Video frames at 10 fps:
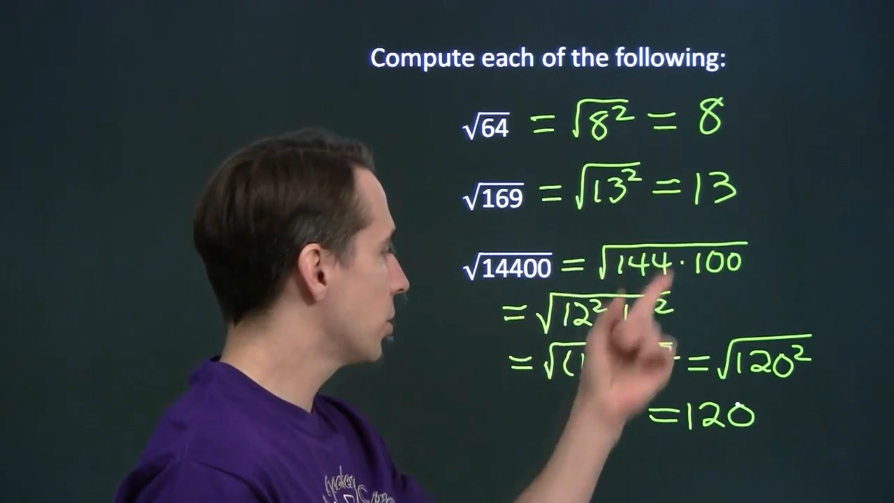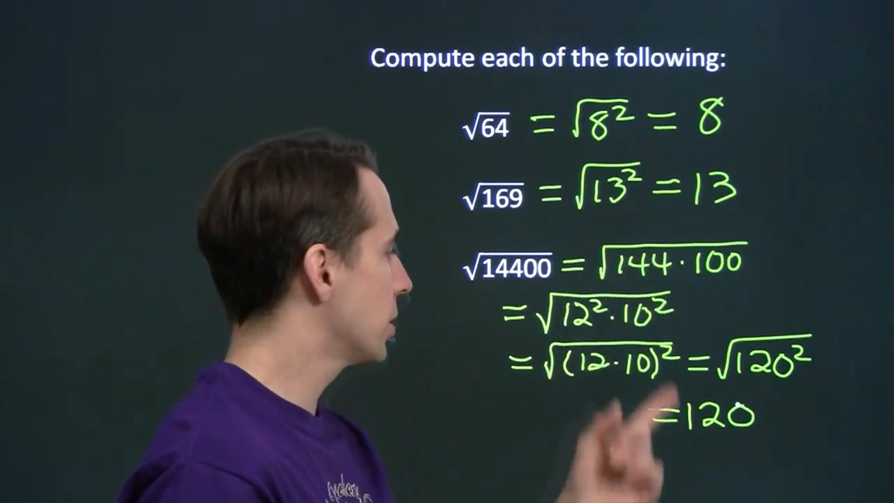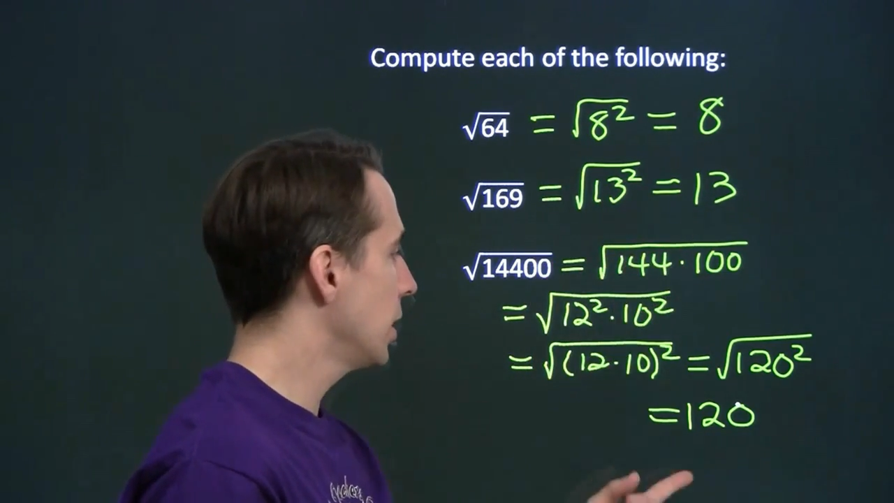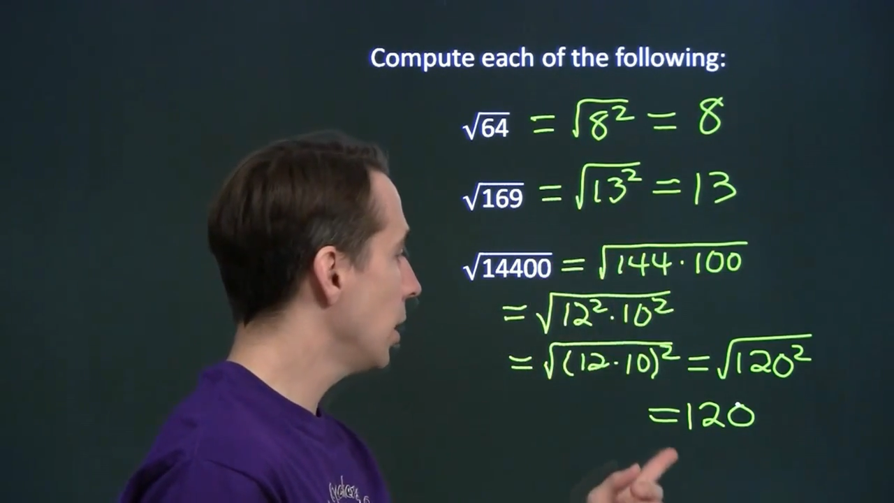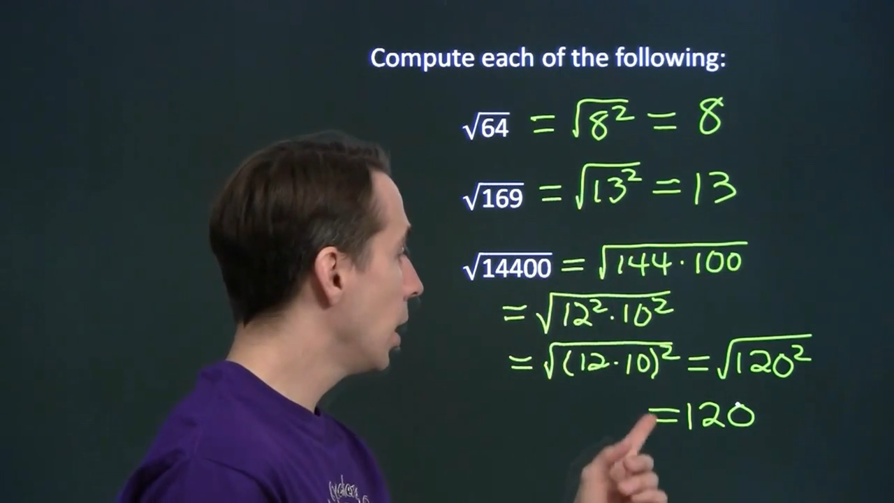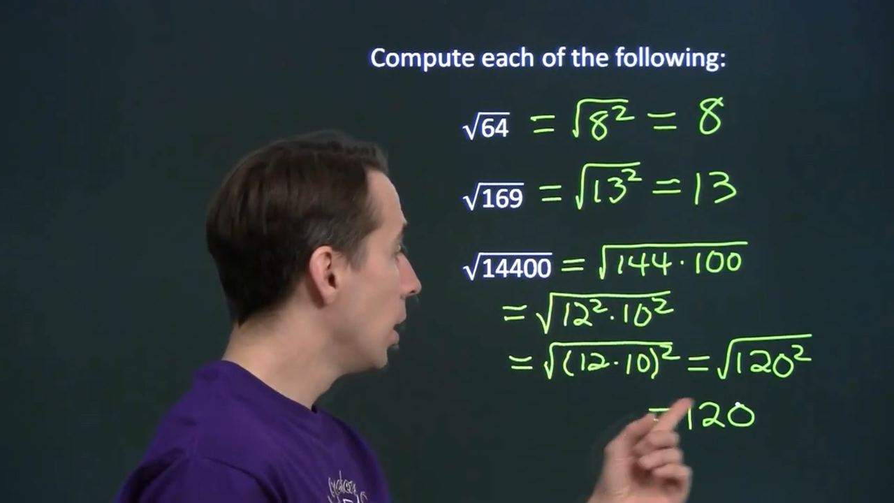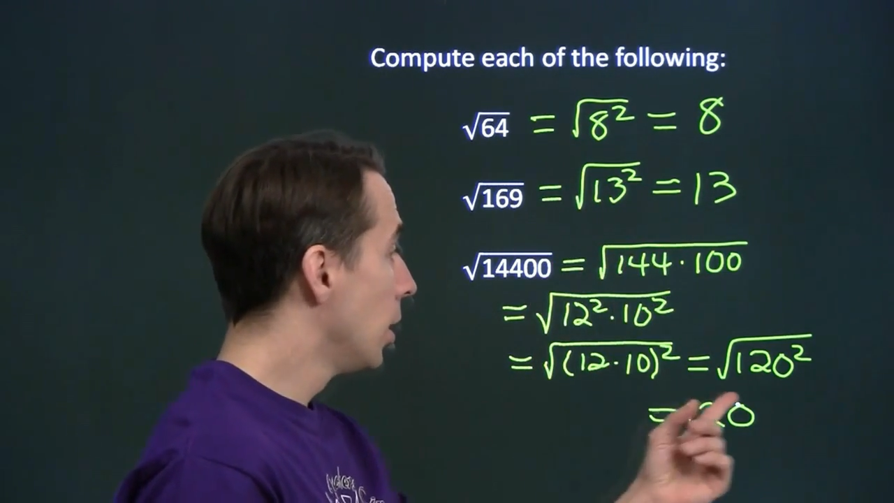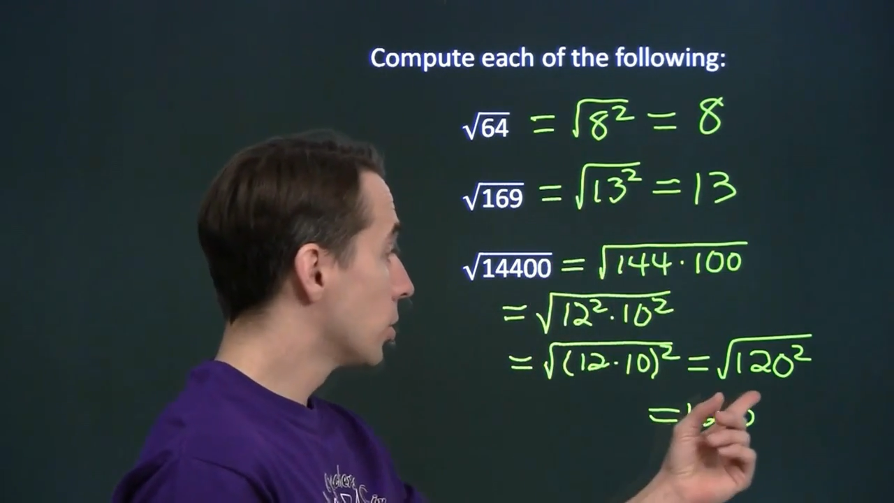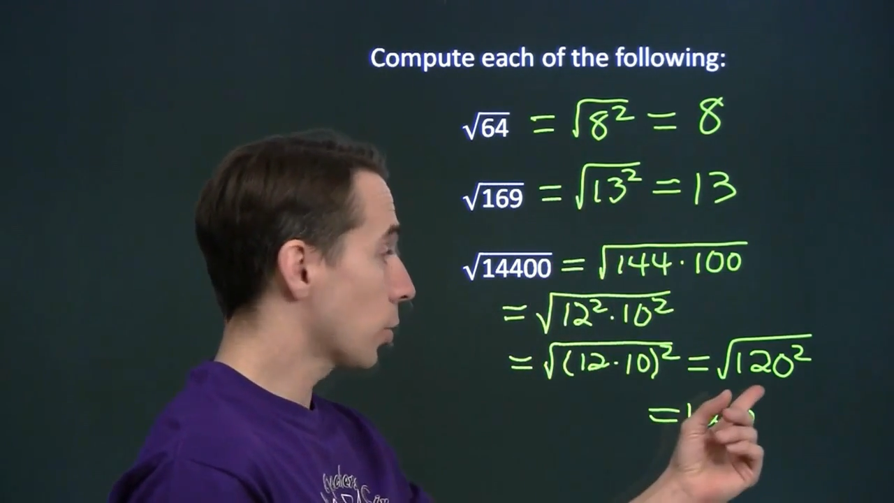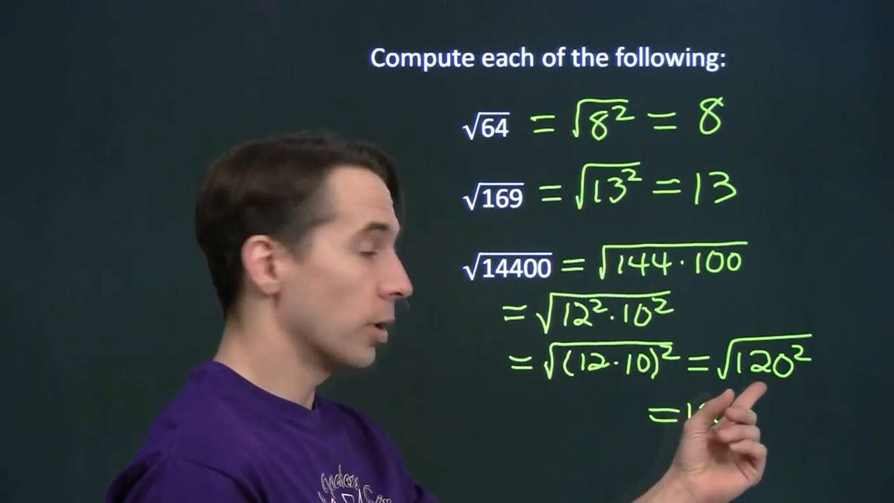13.
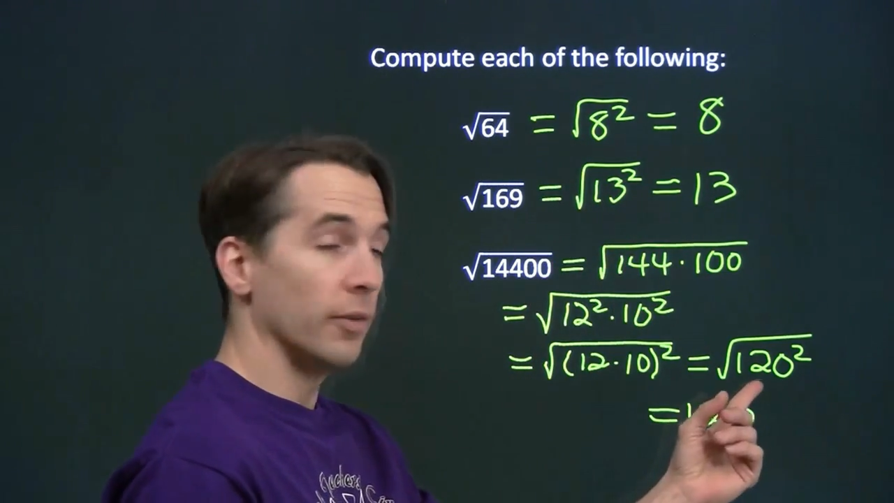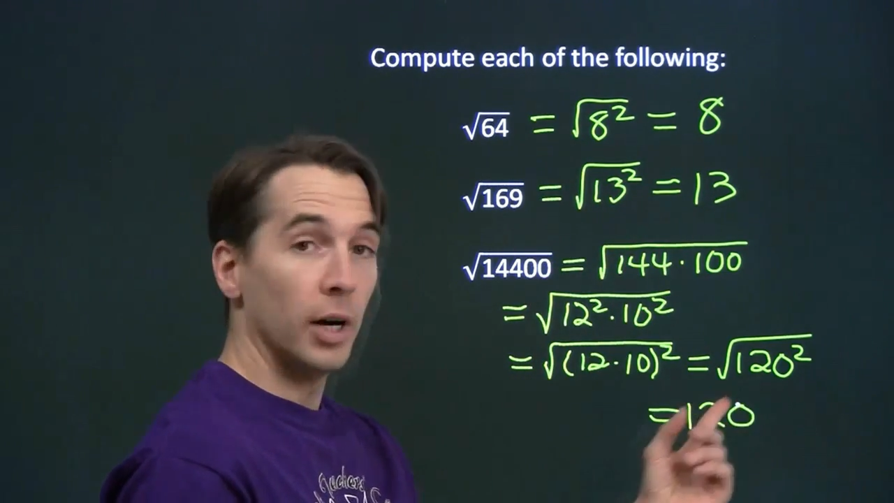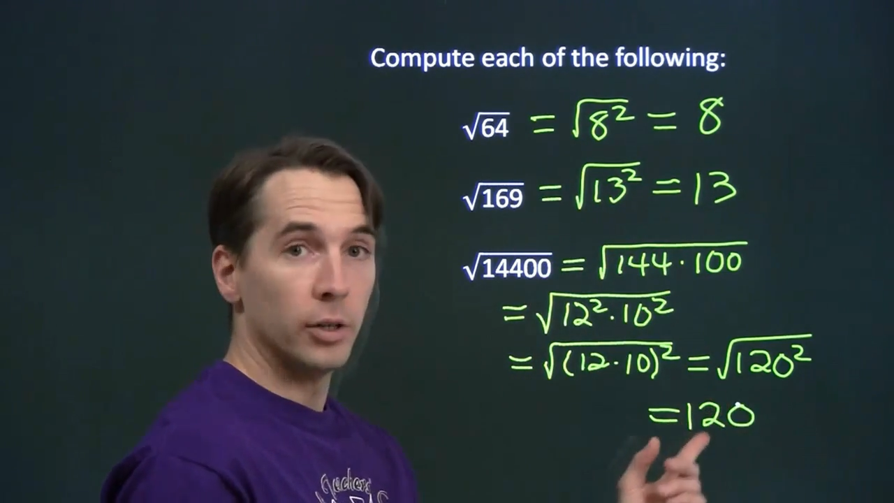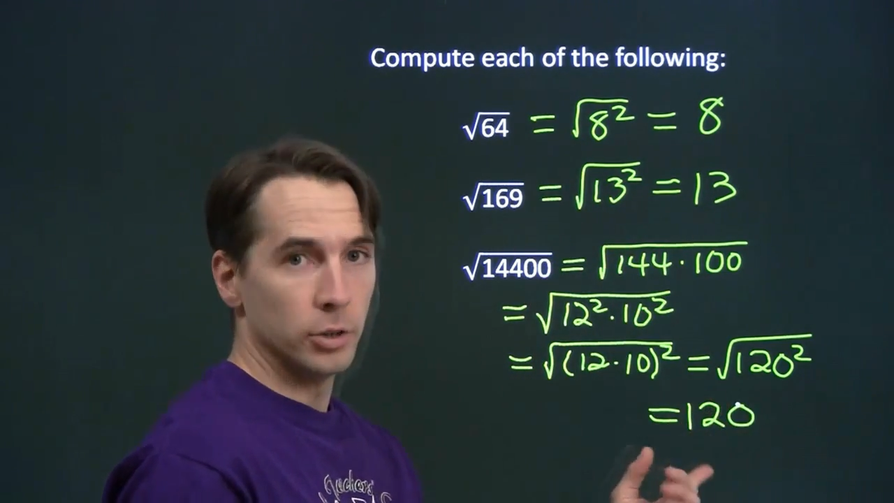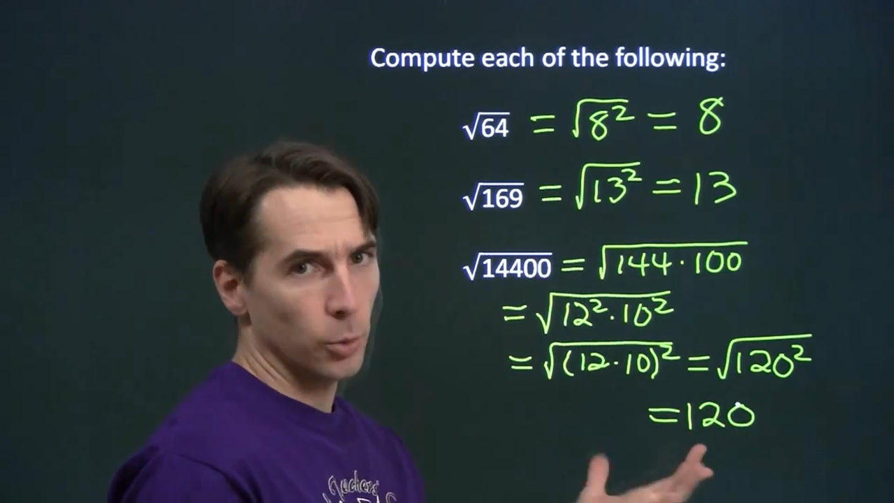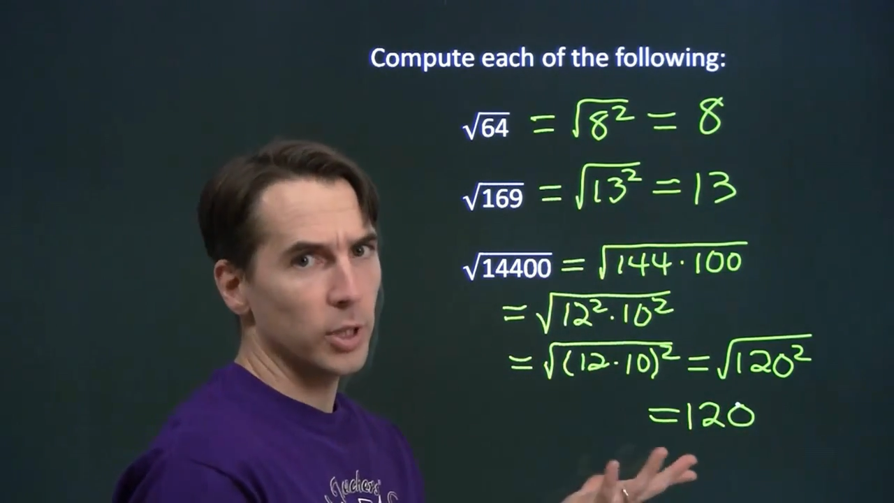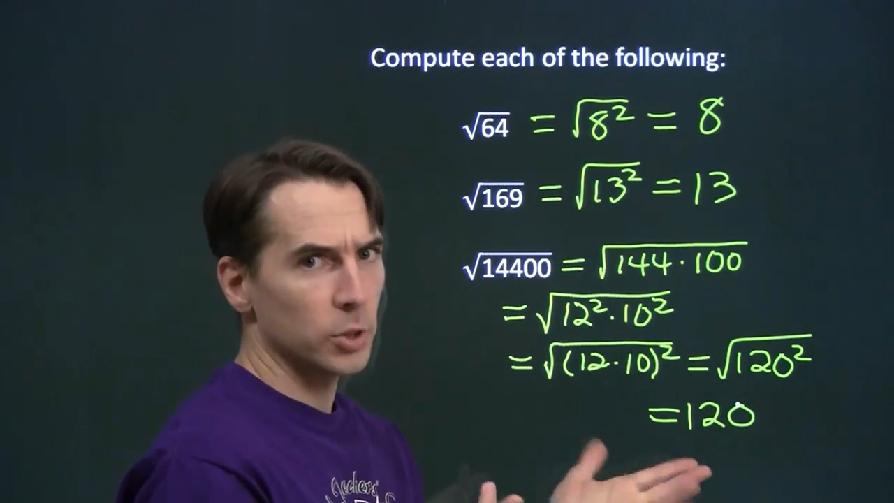Square root of 120